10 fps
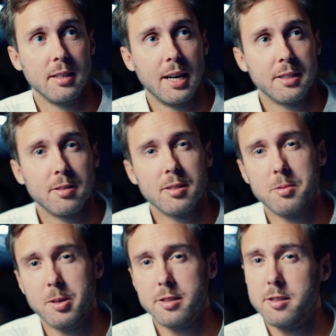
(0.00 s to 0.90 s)
I don't know
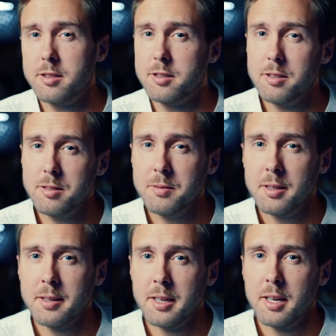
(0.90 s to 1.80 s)
what to do,
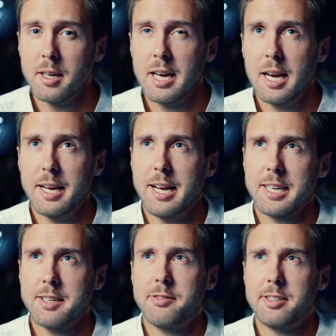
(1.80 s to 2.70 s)
and I
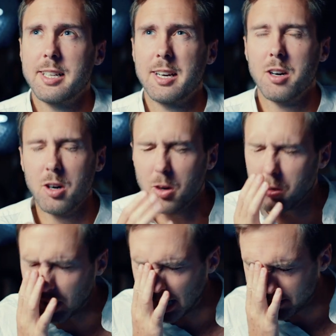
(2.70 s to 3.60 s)
can feel like,
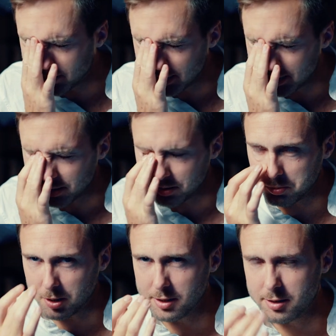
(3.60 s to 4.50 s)
oh, I really don't
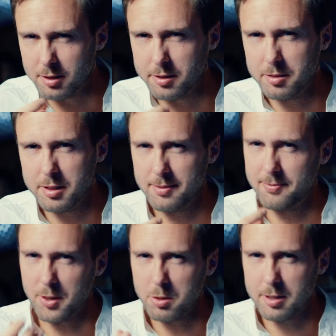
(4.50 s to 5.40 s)
want to do the
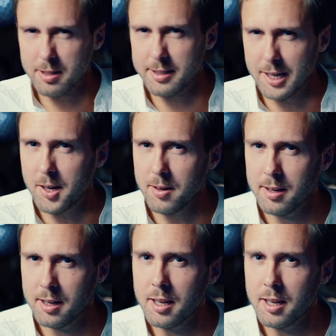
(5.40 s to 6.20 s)
vocal now,